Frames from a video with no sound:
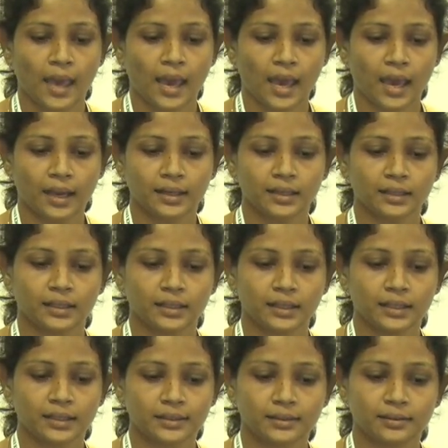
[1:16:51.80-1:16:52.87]
and
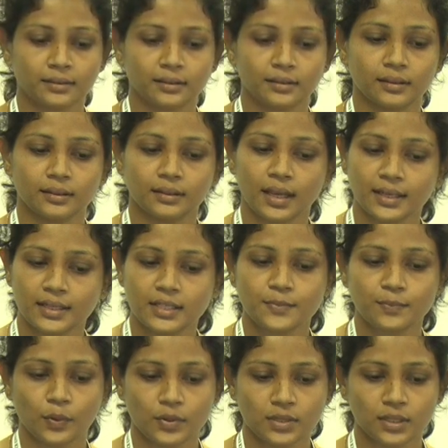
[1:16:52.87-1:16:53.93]
that is
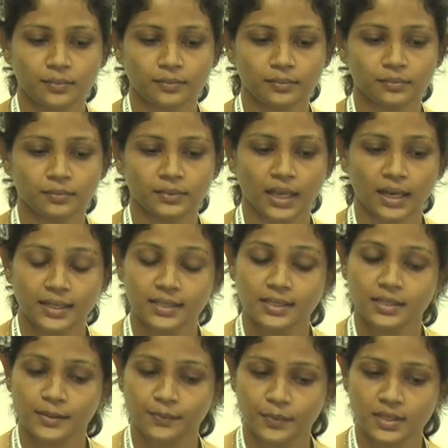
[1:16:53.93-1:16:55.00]

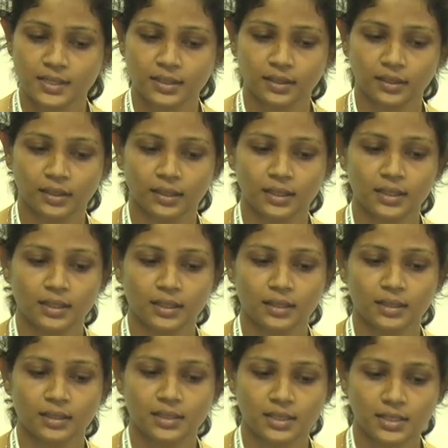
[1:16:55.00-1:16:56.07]
represent
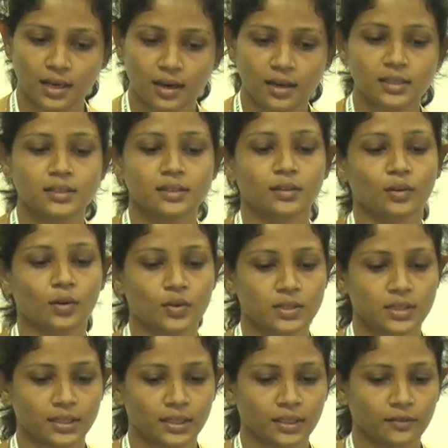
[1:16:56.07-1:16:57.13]
the starch
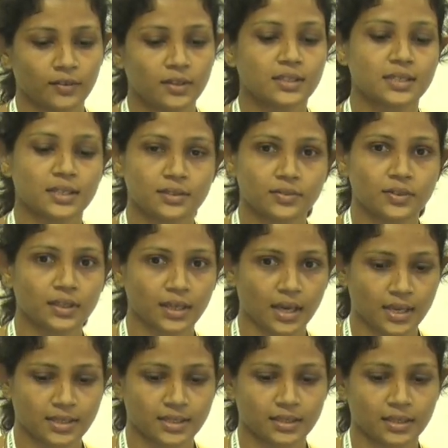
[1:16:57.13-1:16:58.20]
cross-linked with citric
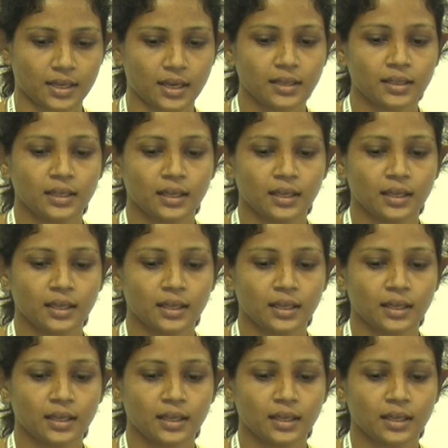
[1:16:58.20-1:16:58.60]
acid and